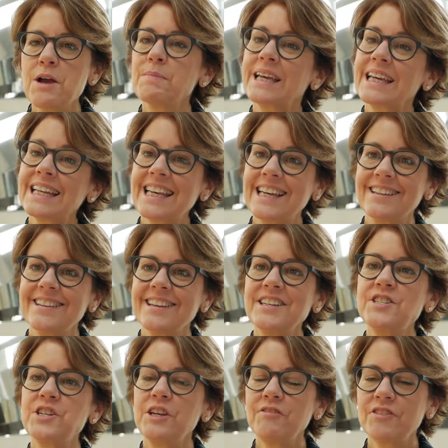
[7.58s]
I'm Ann Handley,
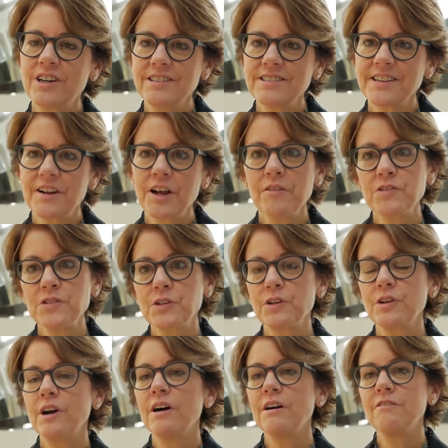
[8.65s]
Chief Content
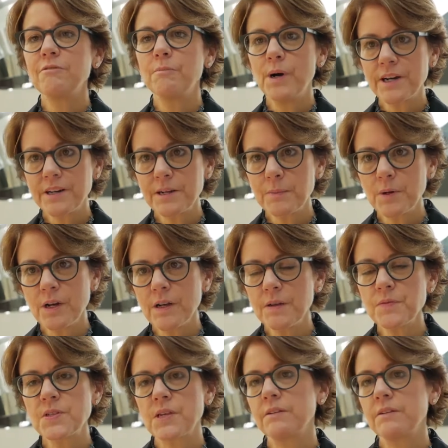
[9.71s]
Officer of Marketing Profs.